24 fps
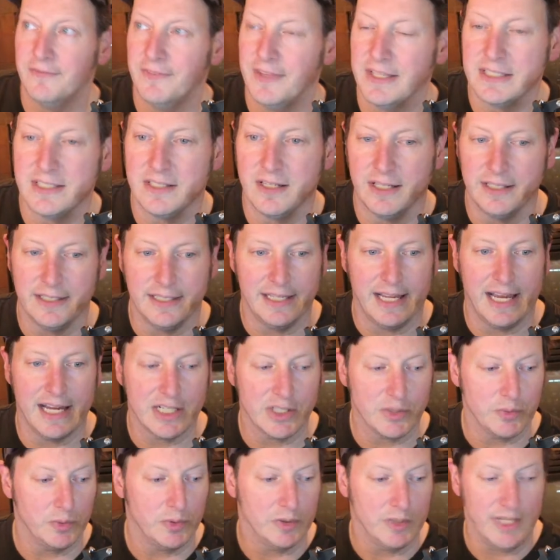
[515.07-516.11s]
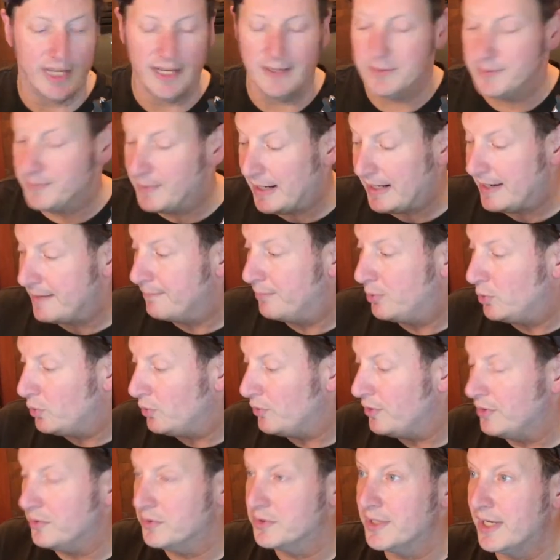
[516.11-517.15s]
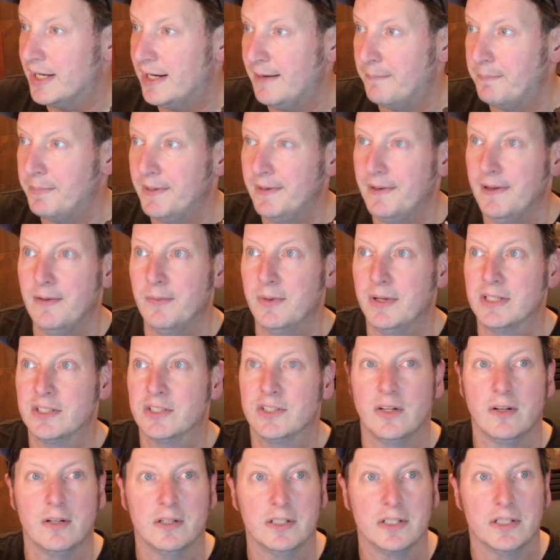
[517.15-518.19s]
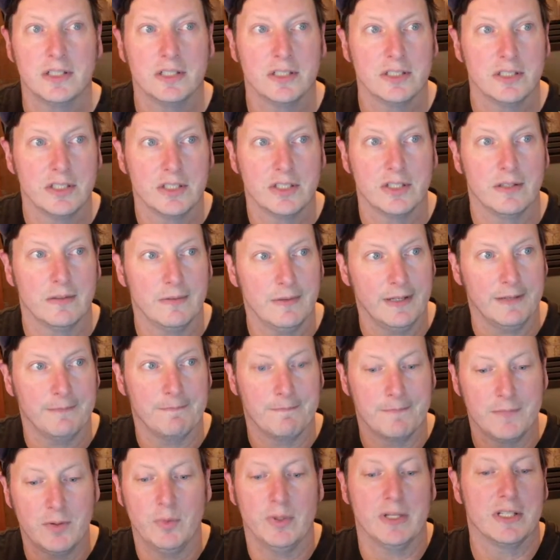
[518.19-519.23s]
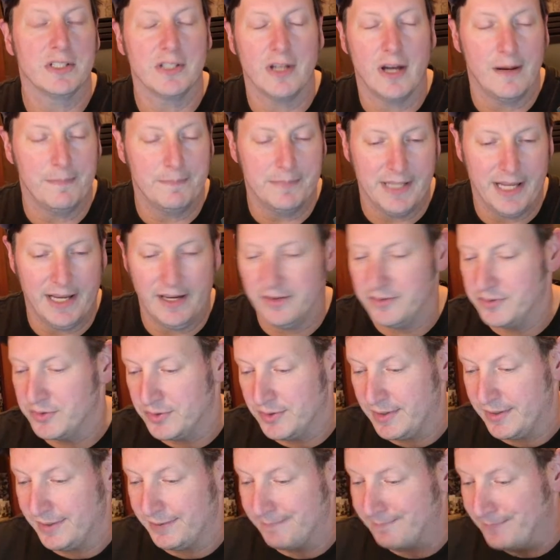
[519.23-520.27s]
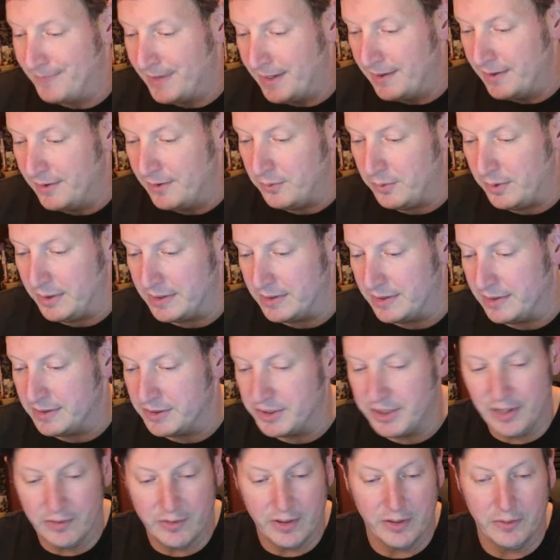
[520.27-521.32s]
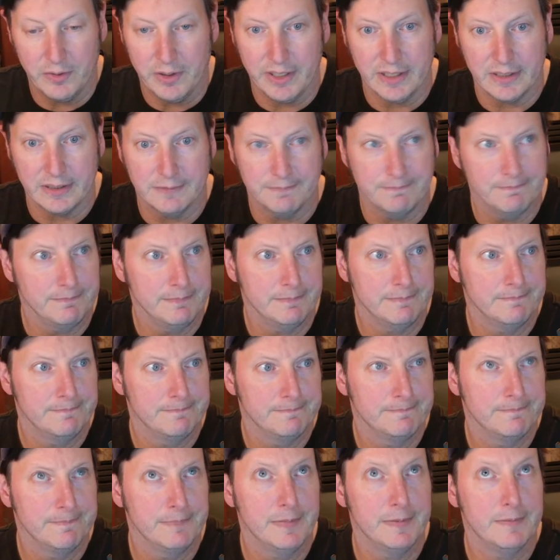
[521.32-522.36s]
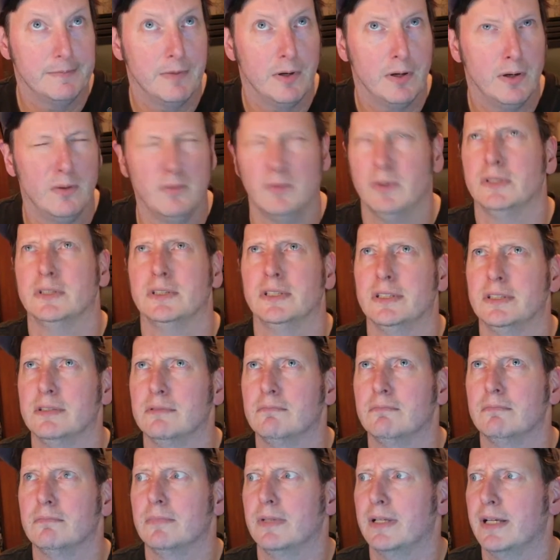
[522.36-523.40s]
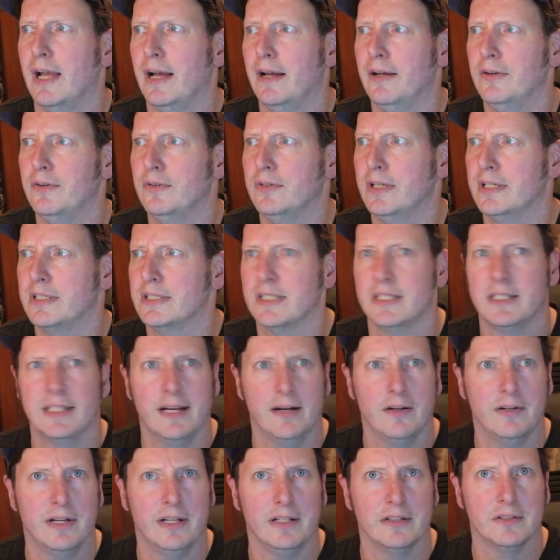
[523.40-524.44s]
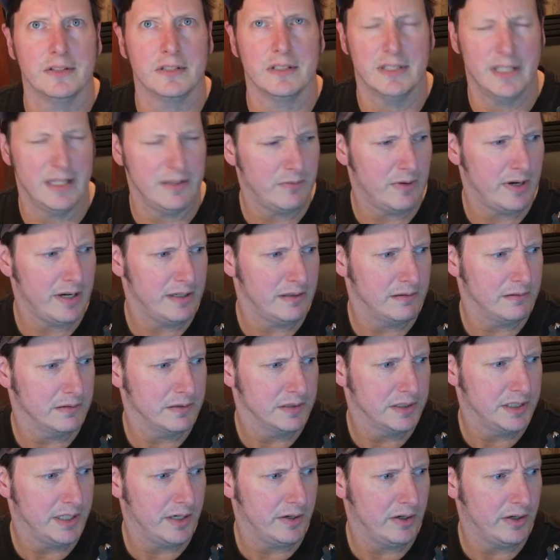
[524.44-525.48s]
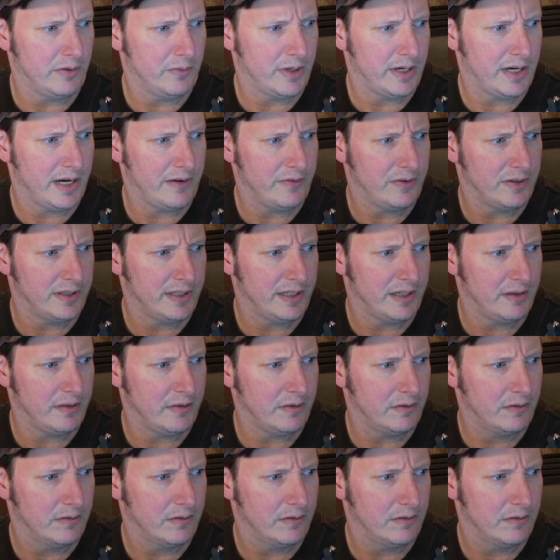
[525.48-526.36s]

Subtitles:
That's not the actual games. But I can pull those up and we can start like doing top downs like what Jerry Rig, oh, what is it? The guy who does the teardowns. Is that right? Jerry Rig everything?